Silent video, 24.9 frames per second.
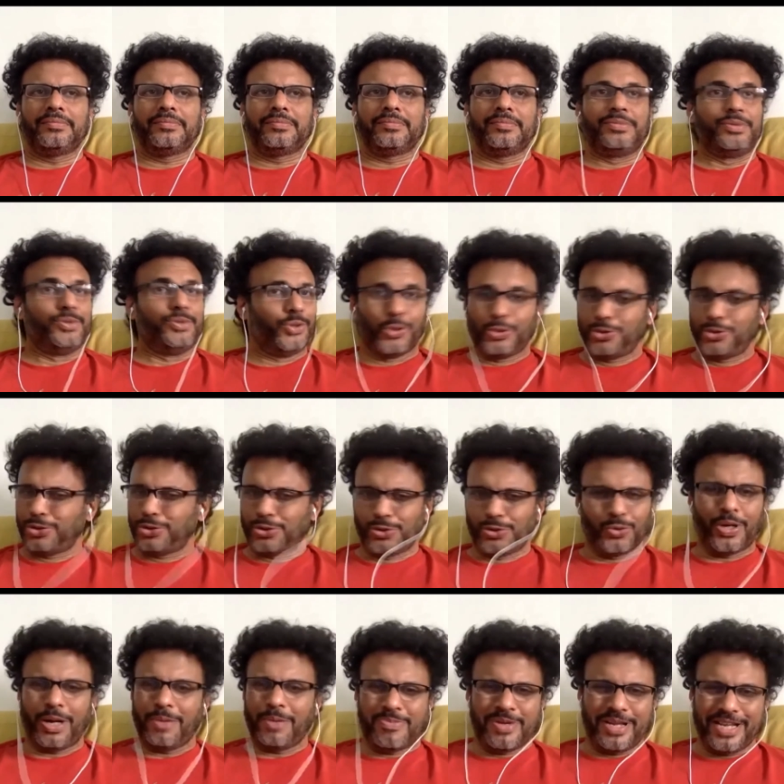those two
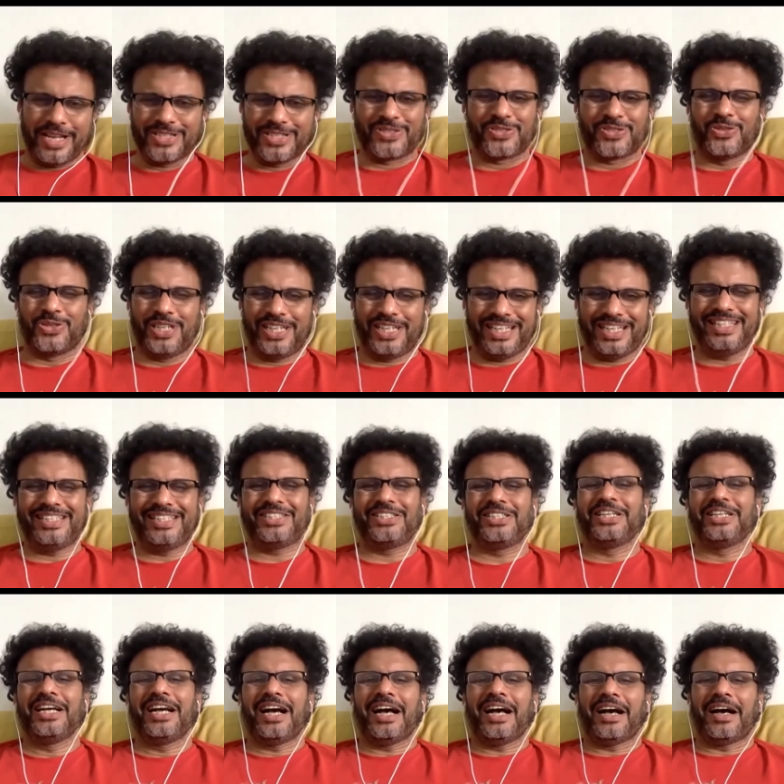MBAs could teach.
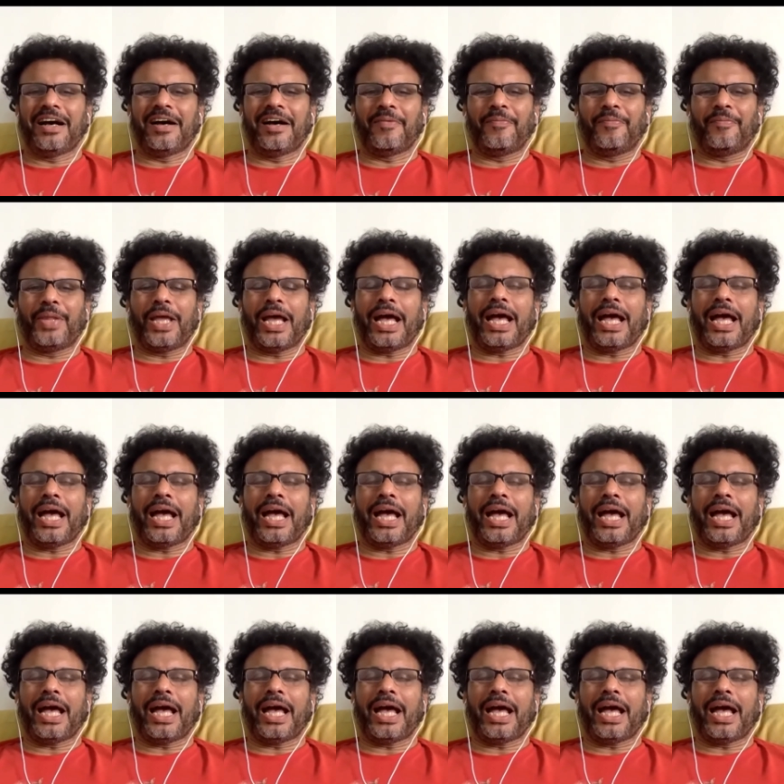And
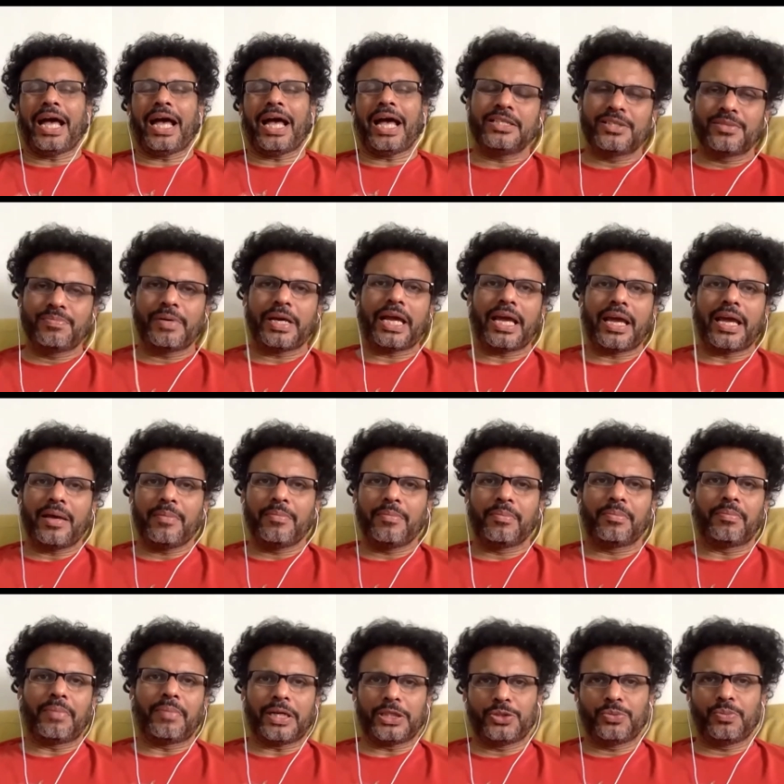things became
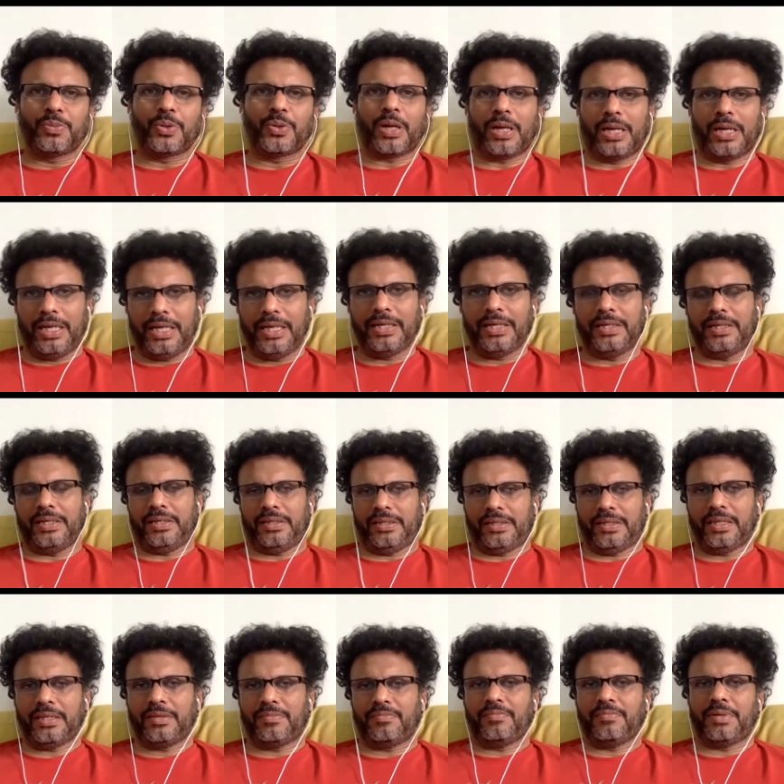much more clear.
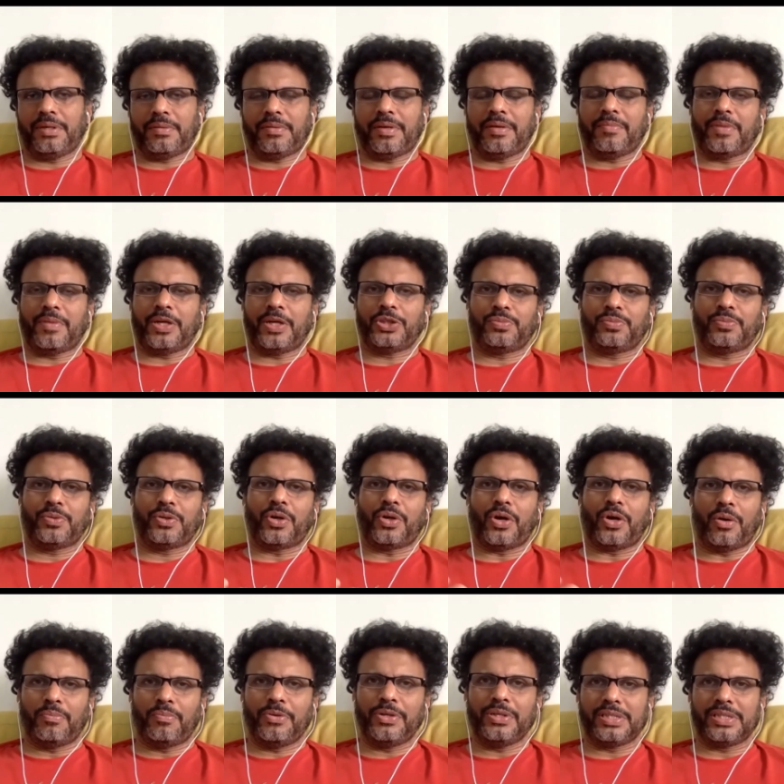It became much more
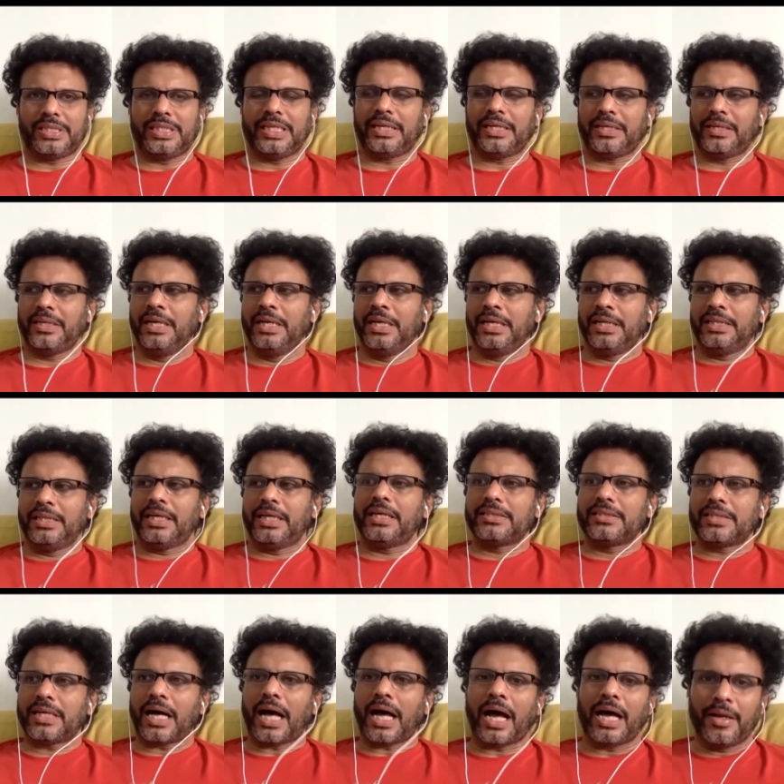obvious that there is a
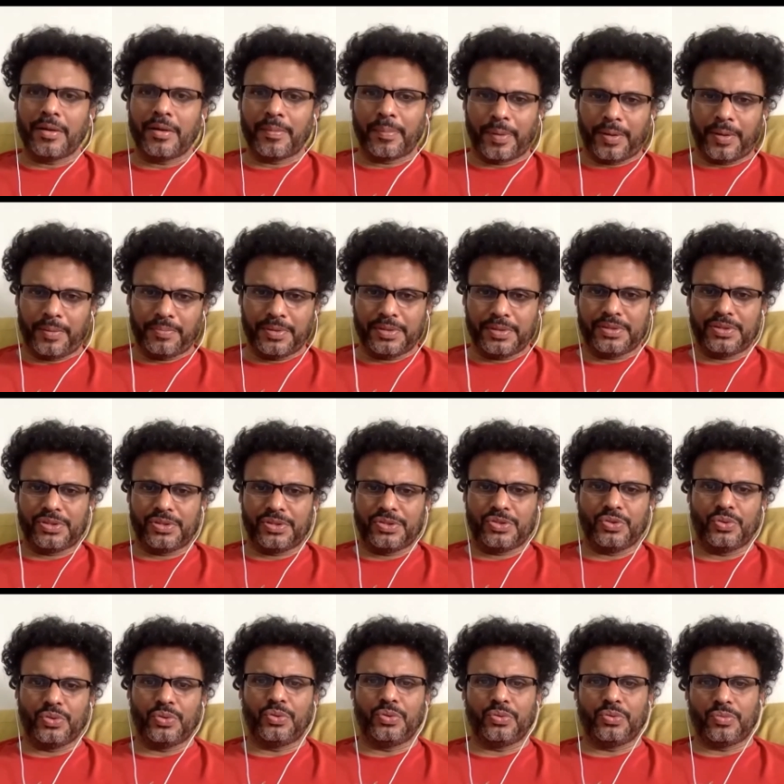higher purpose
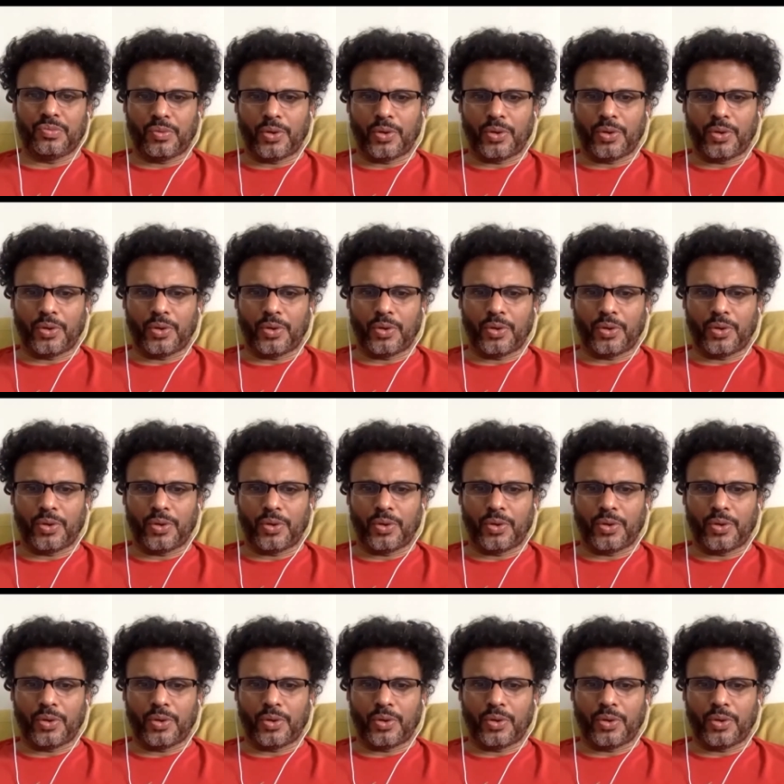to what